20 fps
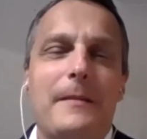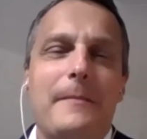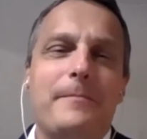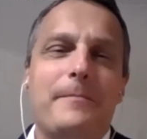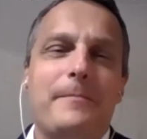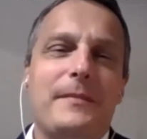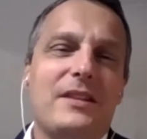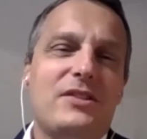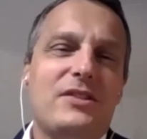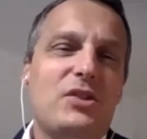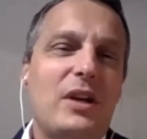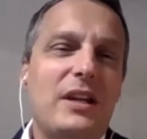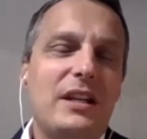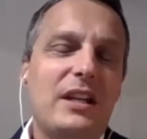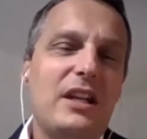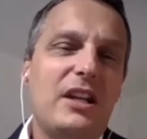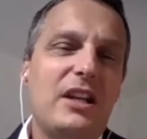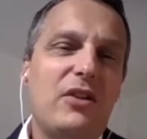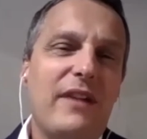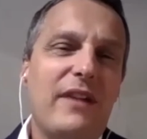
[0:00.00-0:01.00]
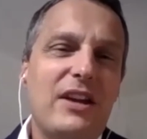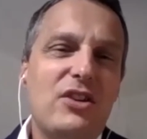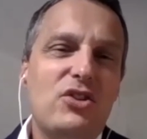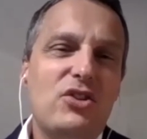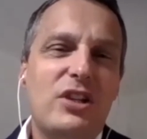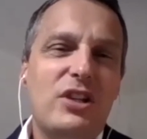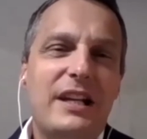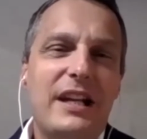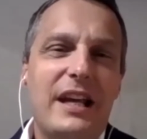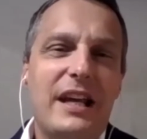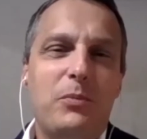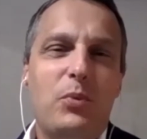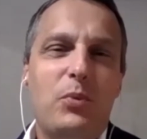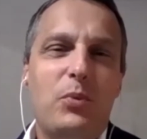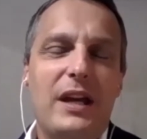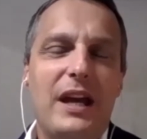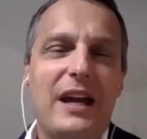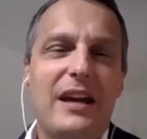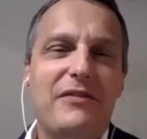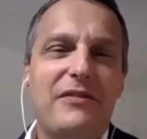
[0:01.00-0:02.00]
Yeah, so in the Innovation Lab, we
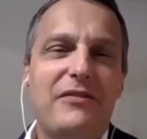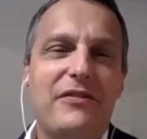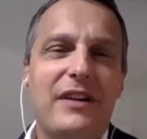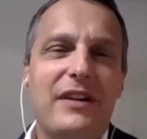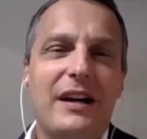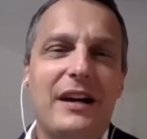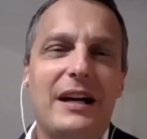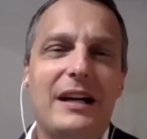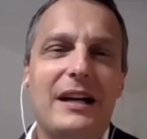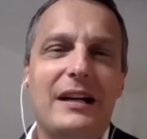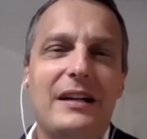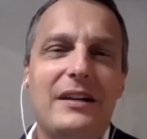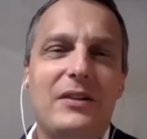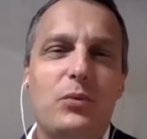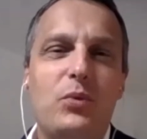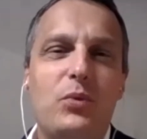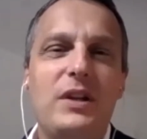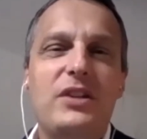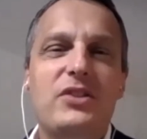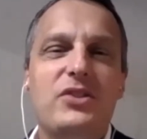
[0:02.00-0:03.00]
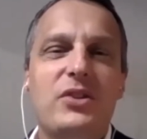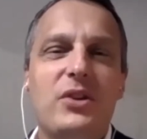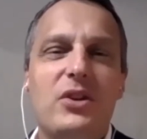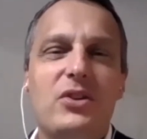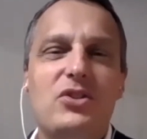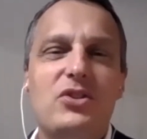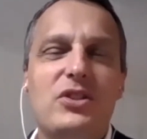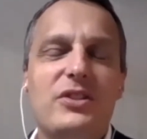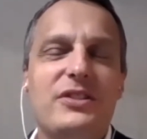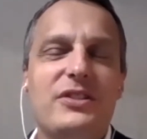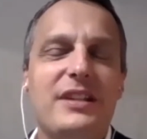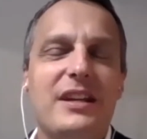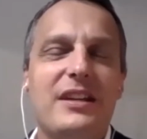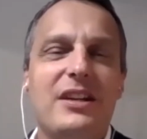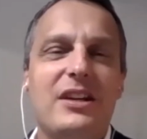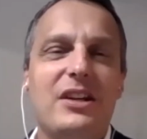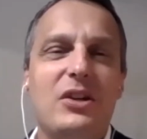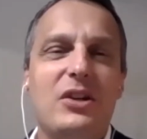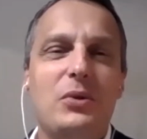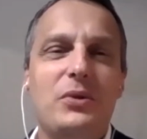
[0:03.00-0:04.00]
have researchers that
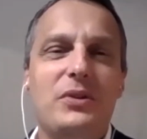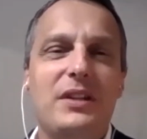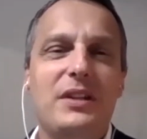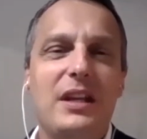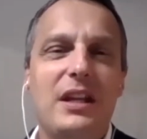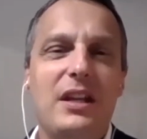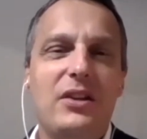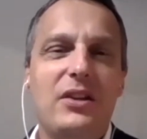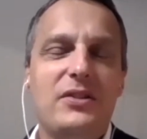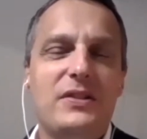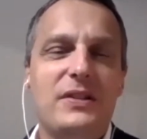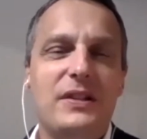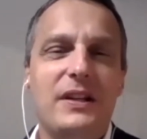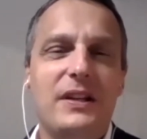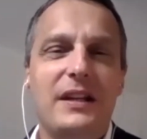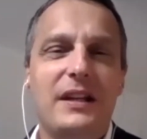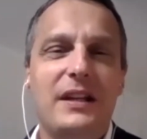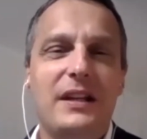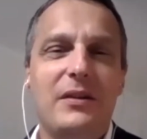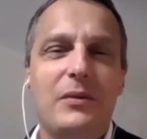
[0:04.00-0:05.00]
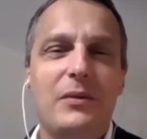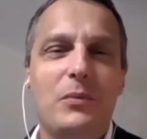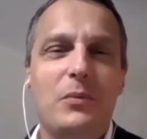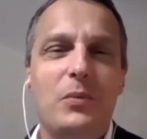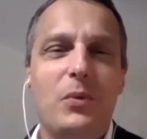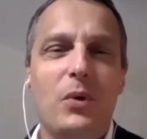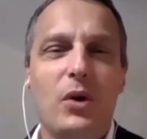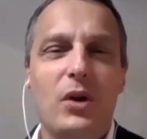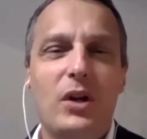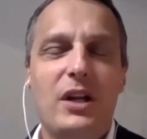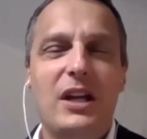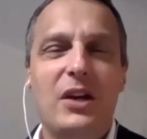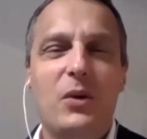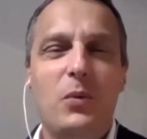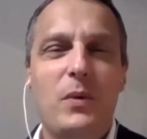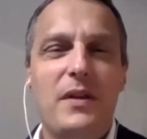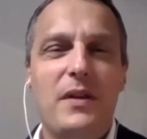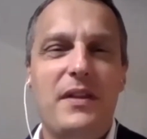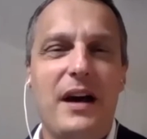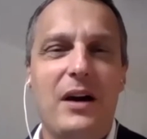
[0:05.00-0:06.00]
are continuously working
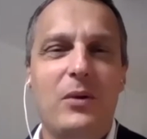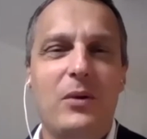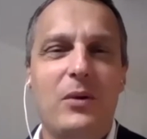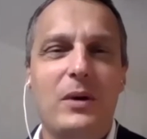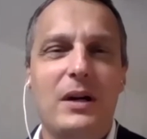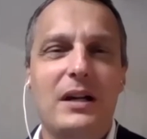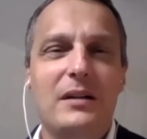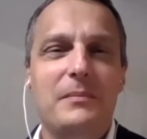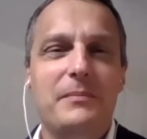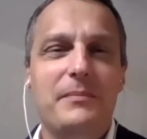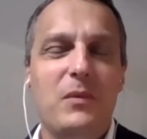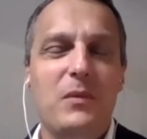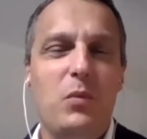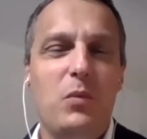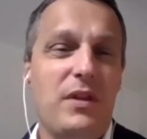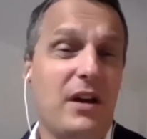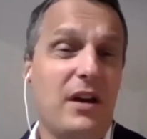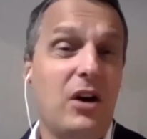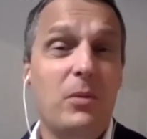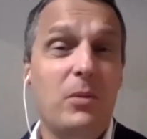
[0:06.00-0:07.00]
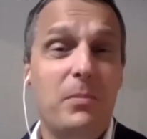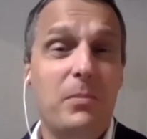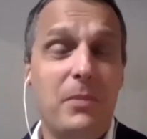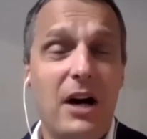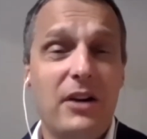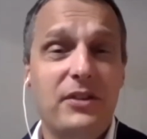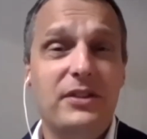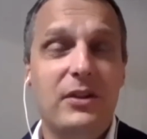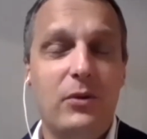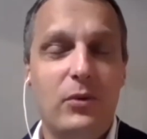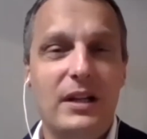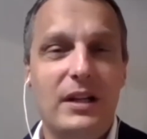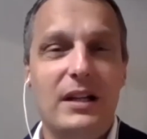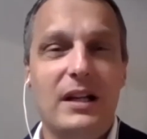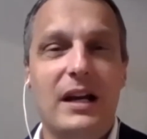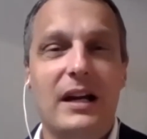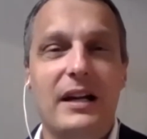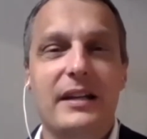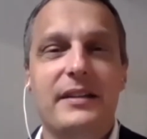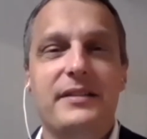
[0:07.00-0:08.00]
with our partnering
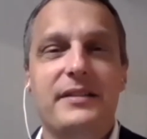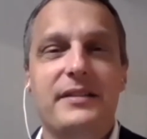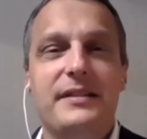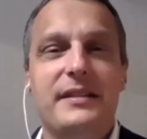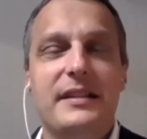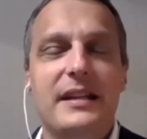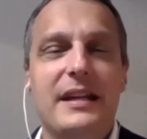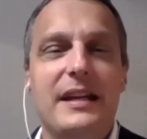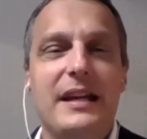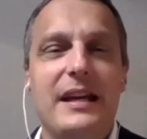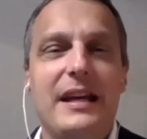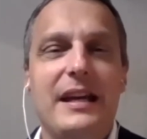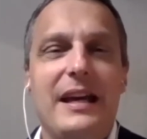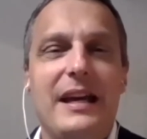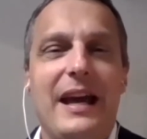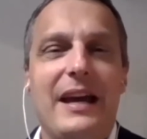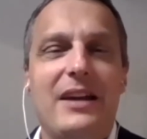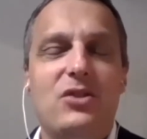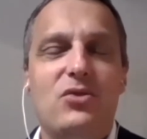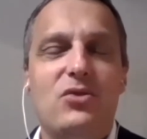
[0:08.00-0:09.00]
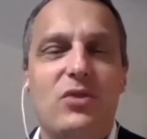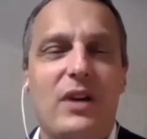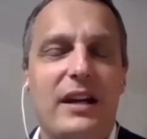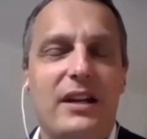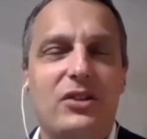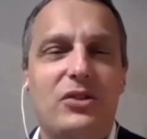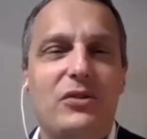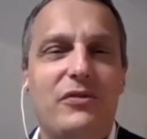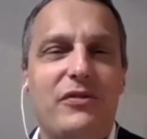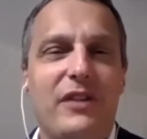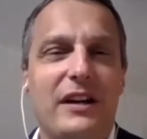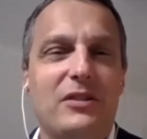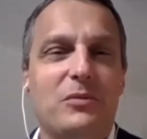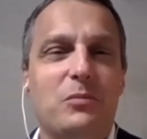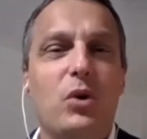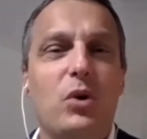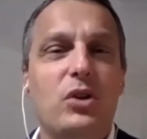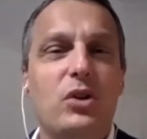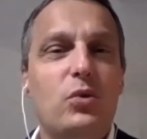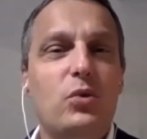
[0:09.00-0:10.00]
clients and trying to find
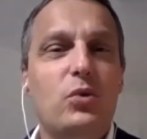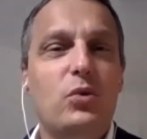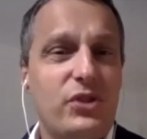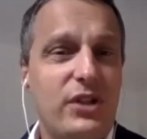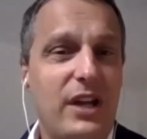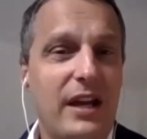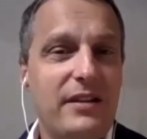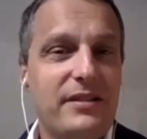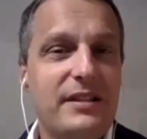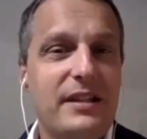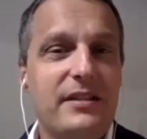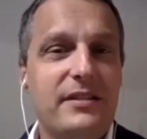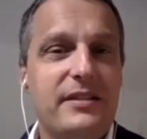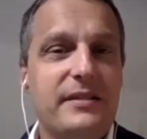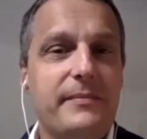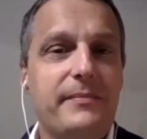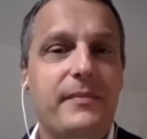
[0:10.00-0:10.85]
more use cases.